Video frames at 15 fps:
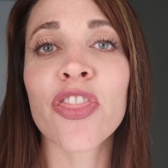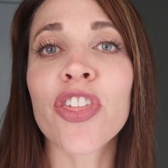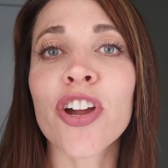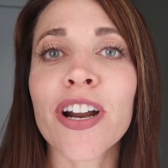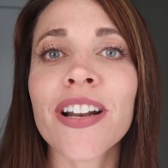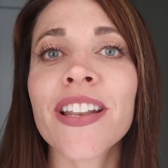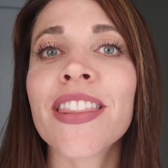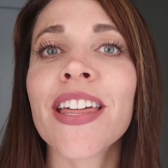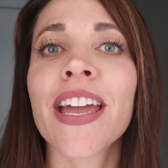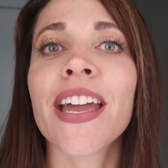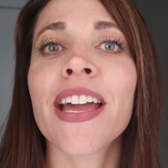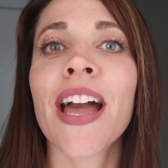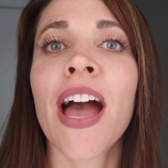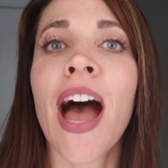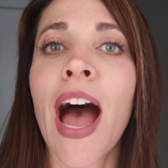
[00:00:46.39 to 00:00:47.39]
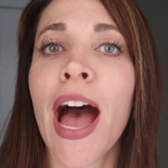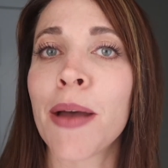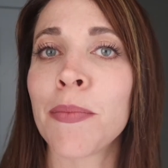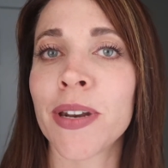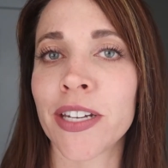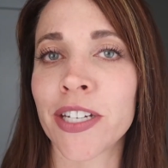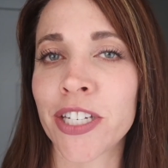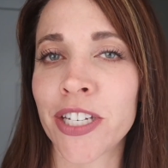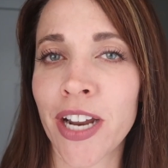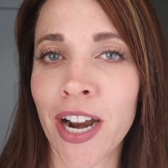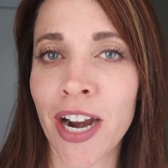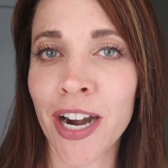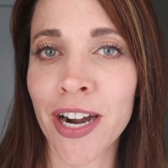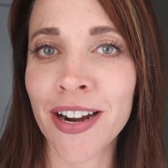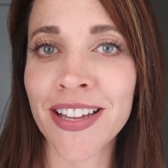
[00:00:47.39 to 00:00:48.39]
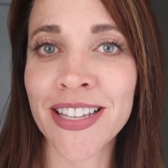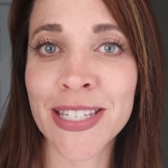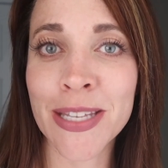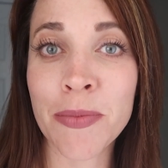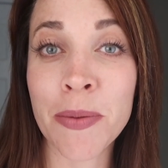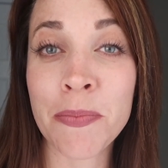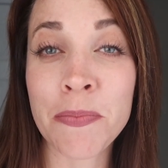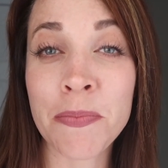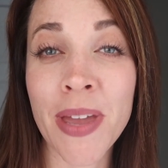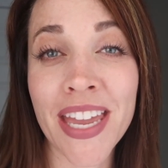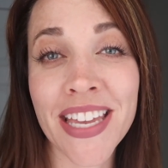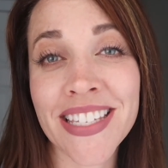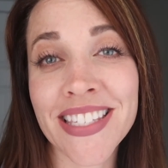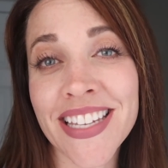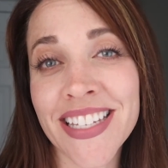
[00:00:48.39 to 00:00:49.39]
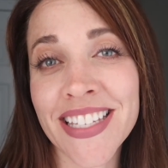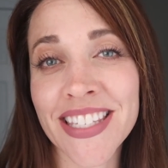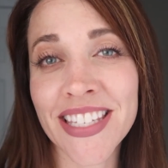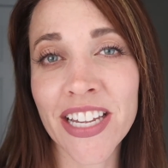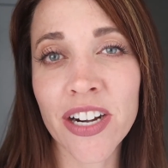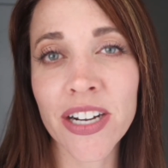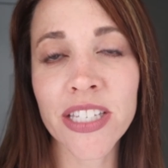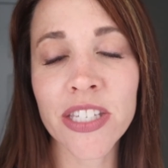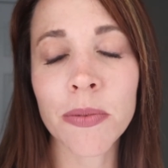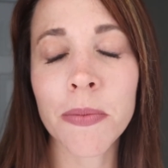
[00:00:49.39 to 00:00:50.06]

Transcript: Third thing, I'm gonna share some amazing secrets,